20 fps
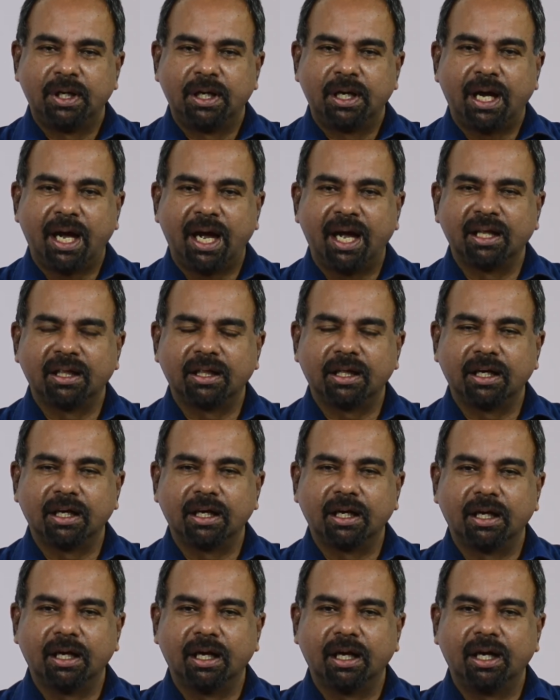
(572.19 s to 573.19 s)
And then
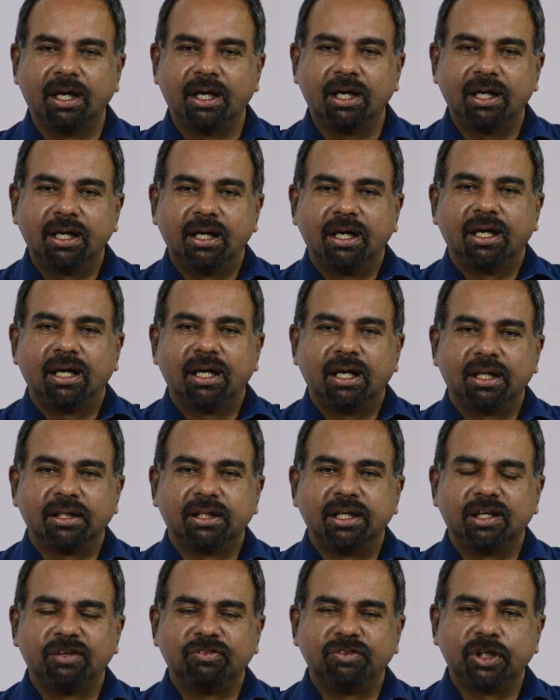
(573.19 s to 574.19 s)

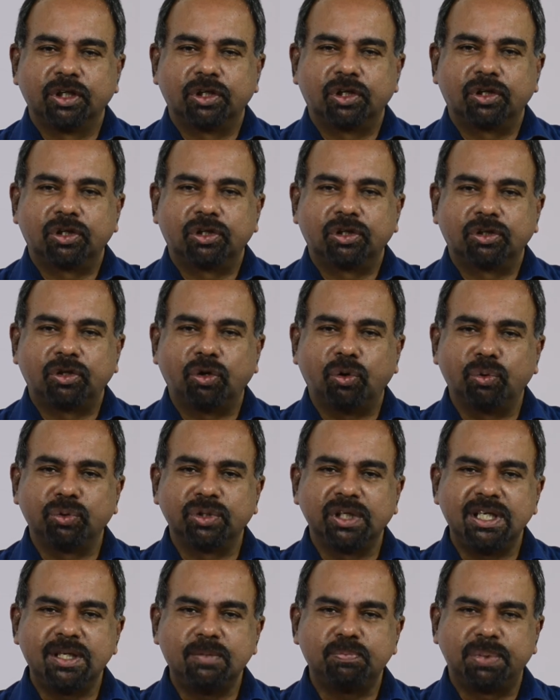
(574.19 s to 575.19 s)
there were
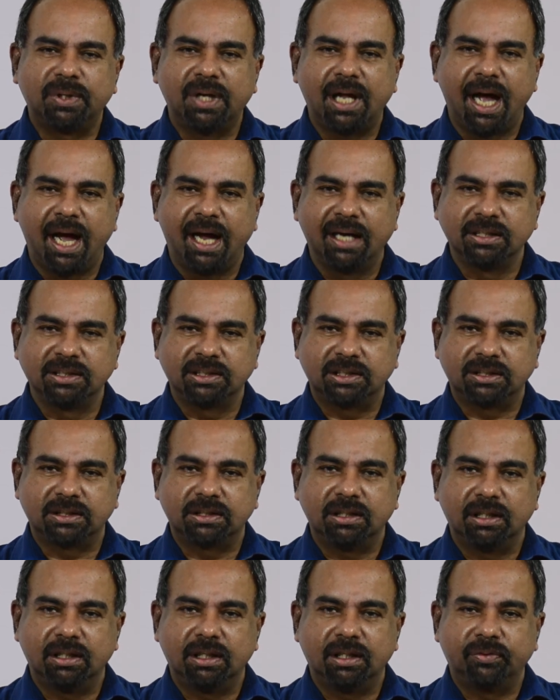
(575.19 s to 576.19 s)
thorny plants
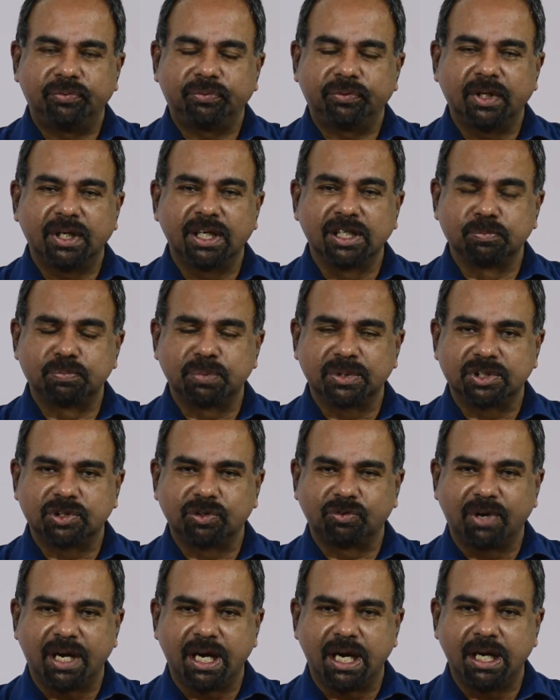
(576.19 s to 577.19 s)
in
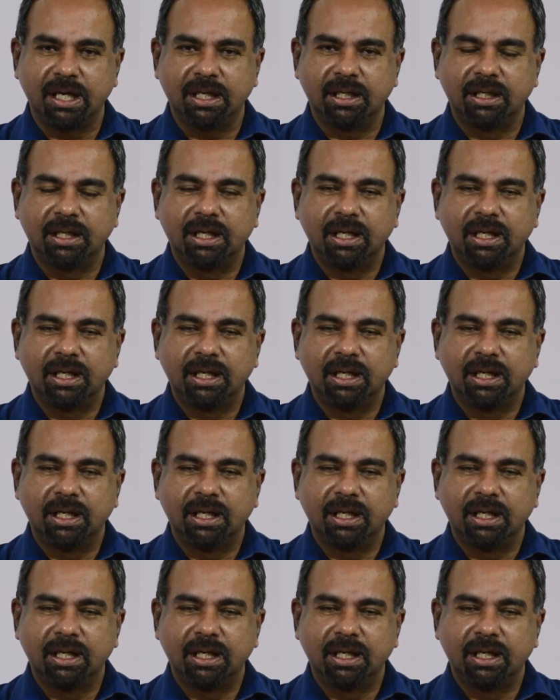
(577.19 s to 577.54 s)
between,